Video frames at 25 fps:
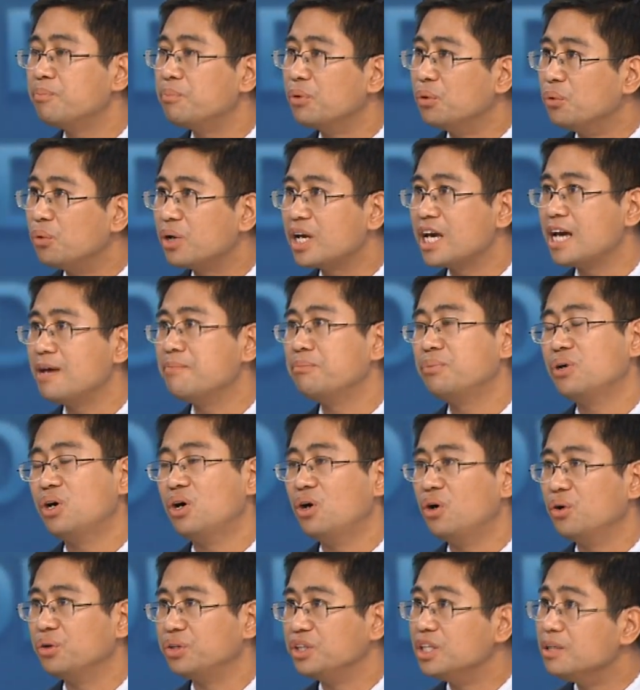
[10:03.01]
blue camp
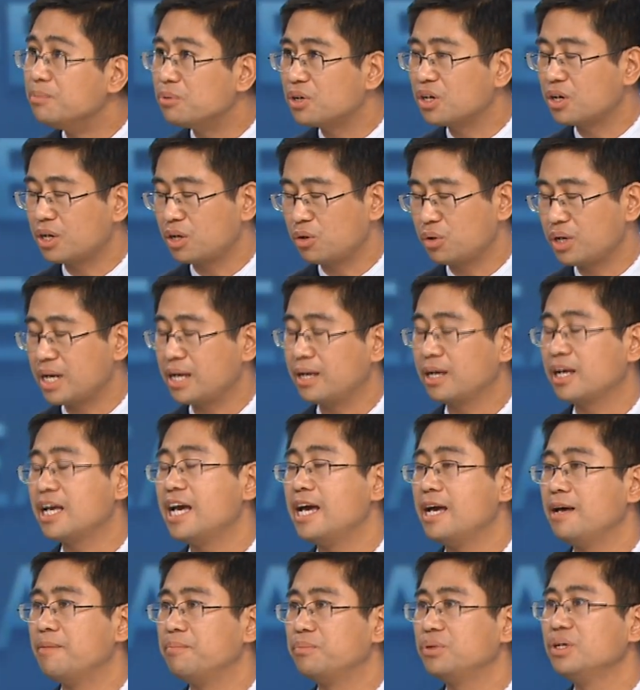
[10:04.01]
or deep ground
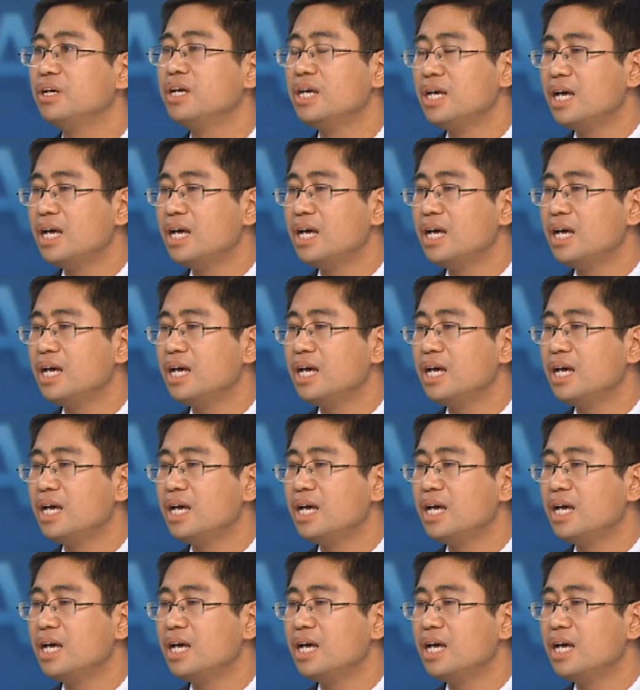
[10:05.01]
Camp.